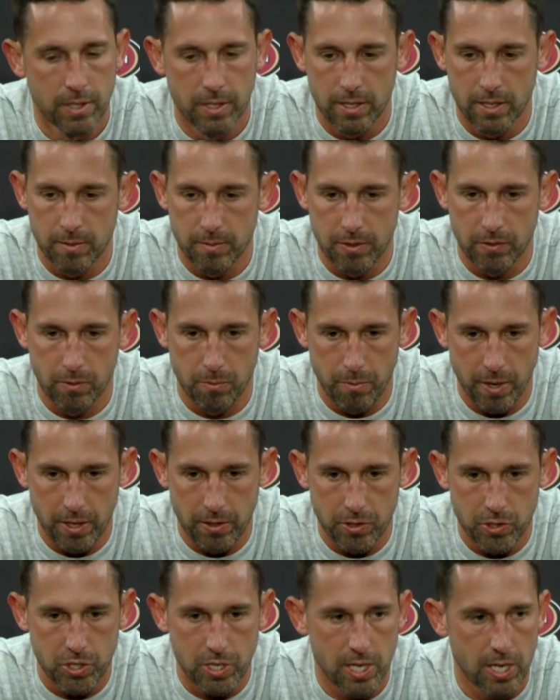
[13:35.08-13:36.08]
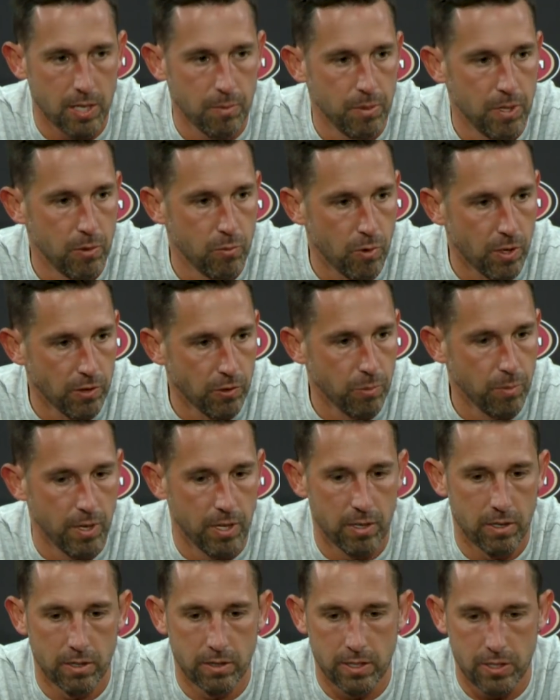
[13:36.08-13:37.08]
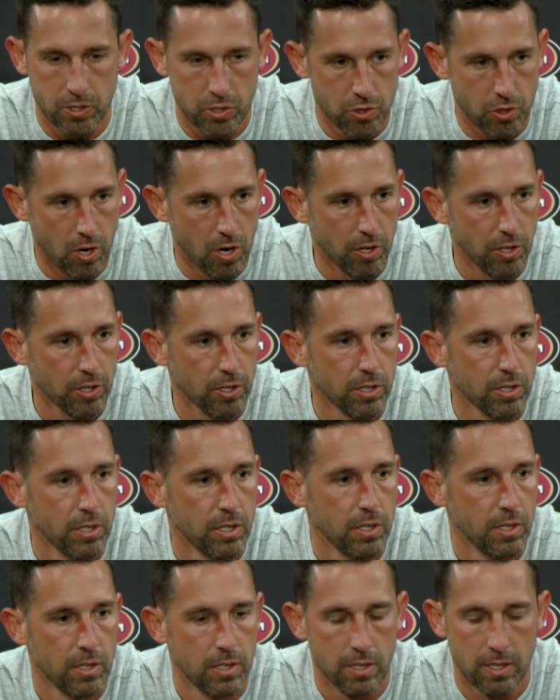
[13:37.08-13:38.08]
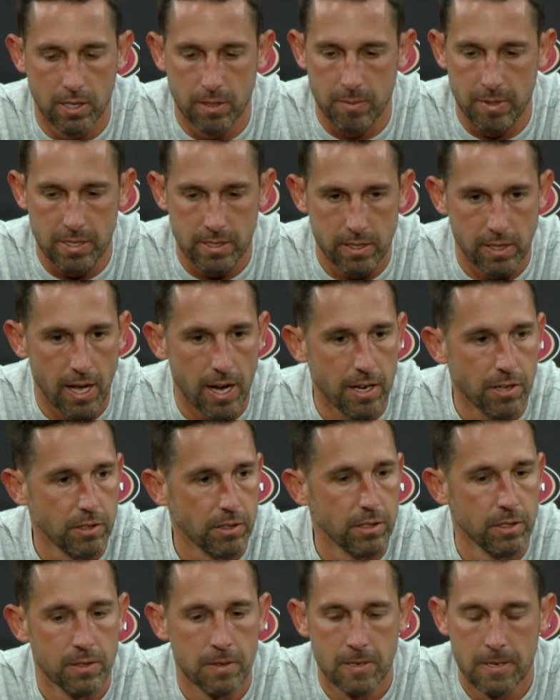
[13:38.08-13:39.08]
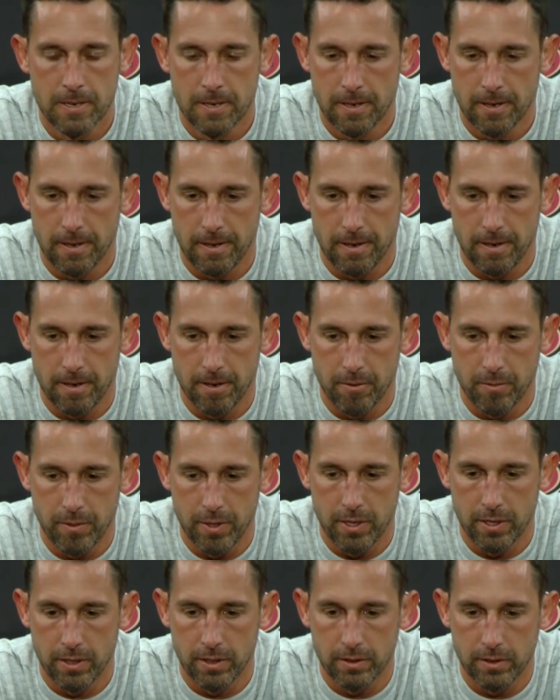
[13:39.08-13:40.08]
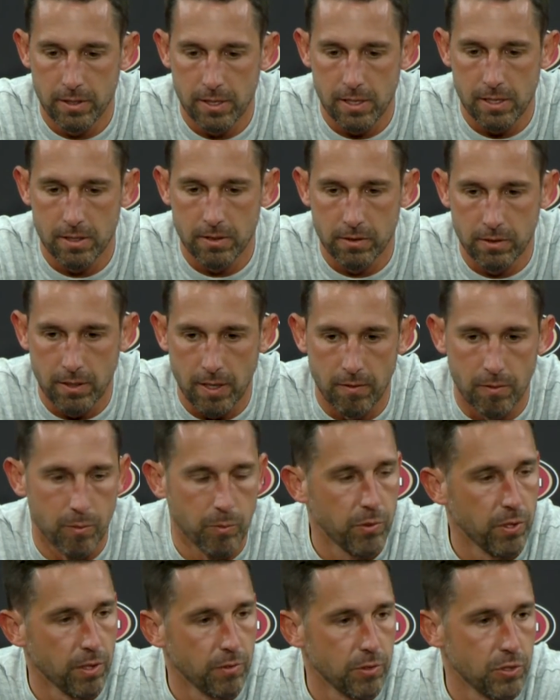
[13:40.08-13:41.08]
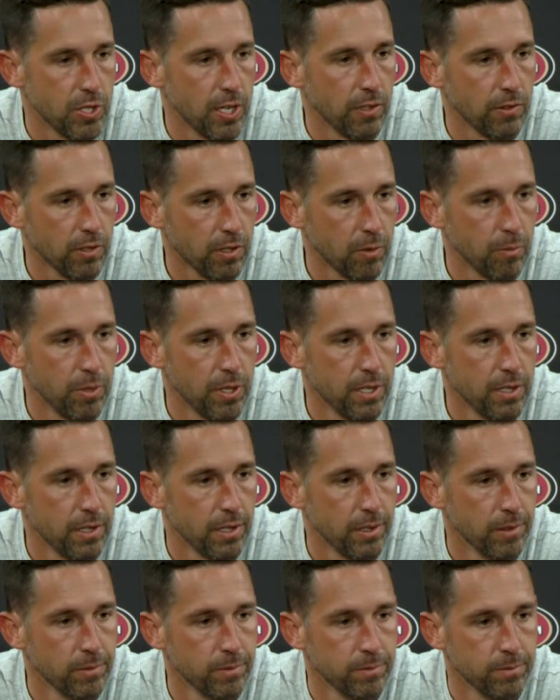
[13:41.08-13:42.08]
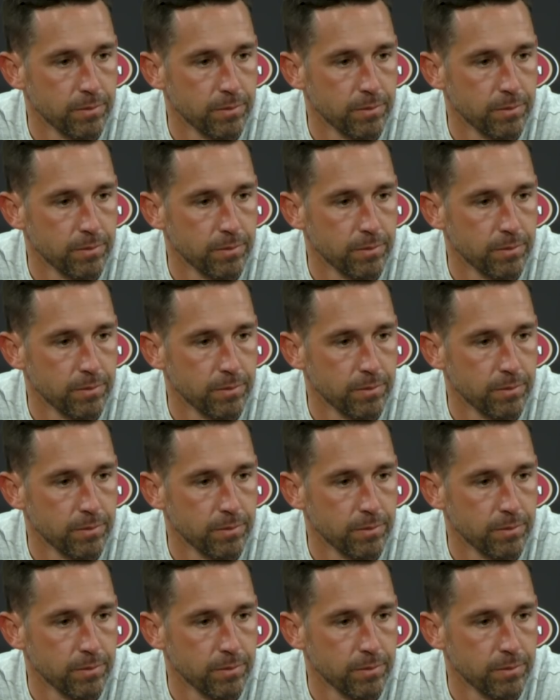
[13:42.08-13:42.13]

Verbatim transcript: Um, he's in better shape. He runs better. He's stronger. Um, he's lighter. Um, and he has given himself a chance to compete now.